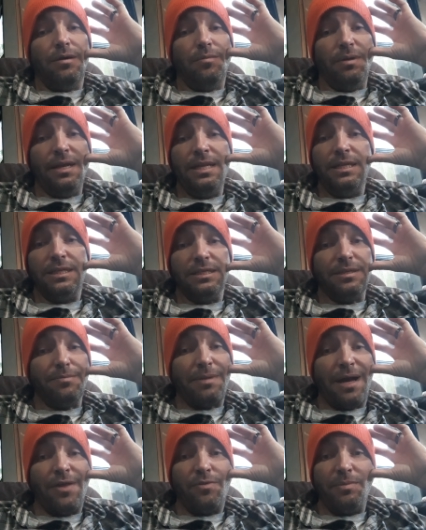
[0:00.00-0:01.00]
But it doesn't
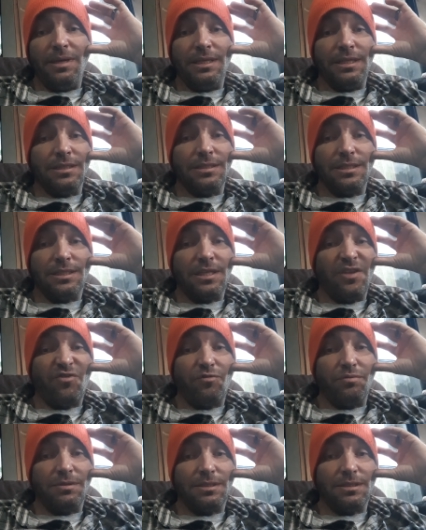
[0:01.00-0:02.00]
bother me. It doesn't
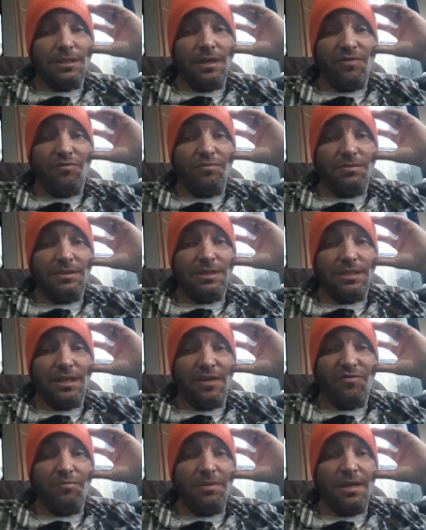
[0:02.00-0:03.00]

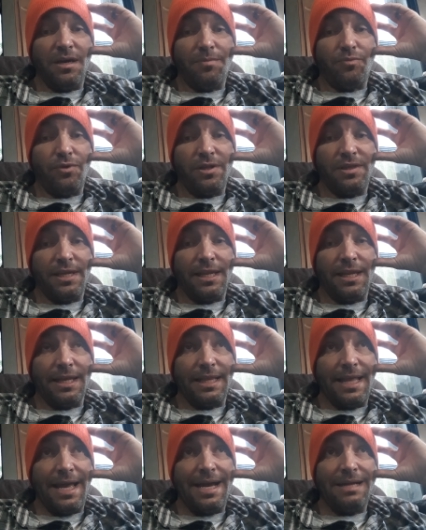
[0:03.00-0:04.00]
stuff me up or anything
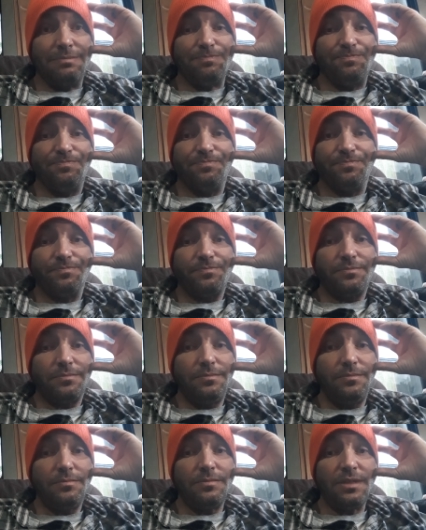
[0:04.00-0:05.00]
like that.
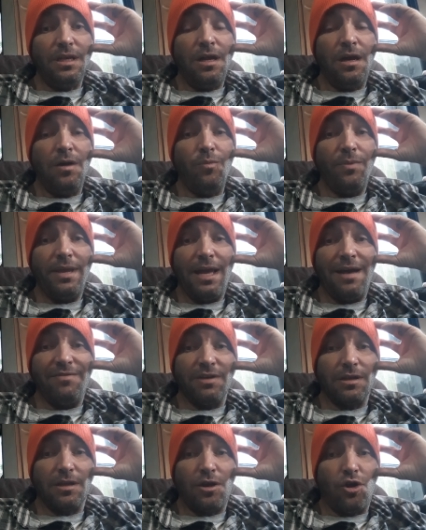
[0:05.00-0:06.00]
We have
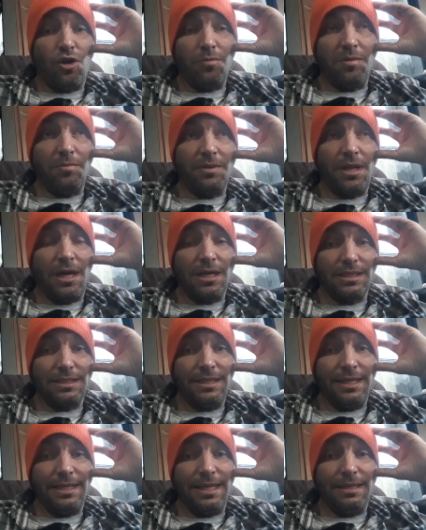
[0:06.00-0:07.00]
a carbon
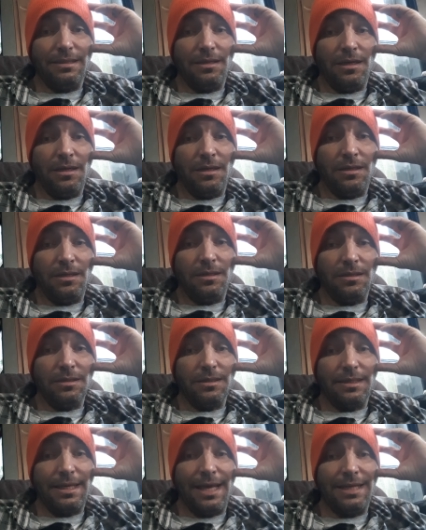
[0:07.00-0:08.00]
monoxide
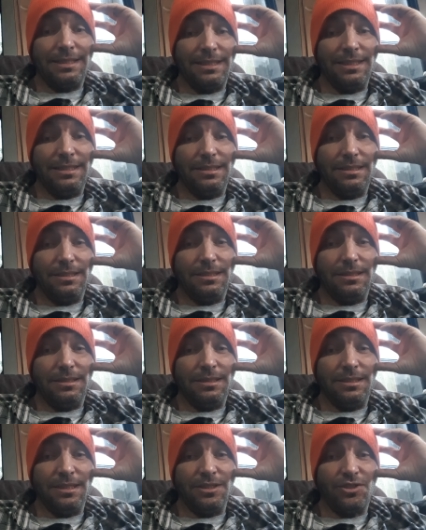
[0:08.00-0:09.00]
gas
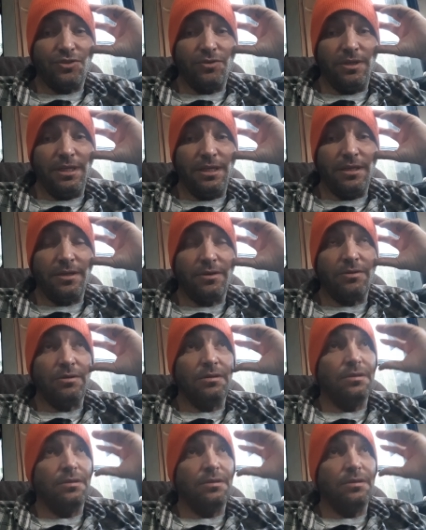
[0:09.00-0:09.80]
sensor in here.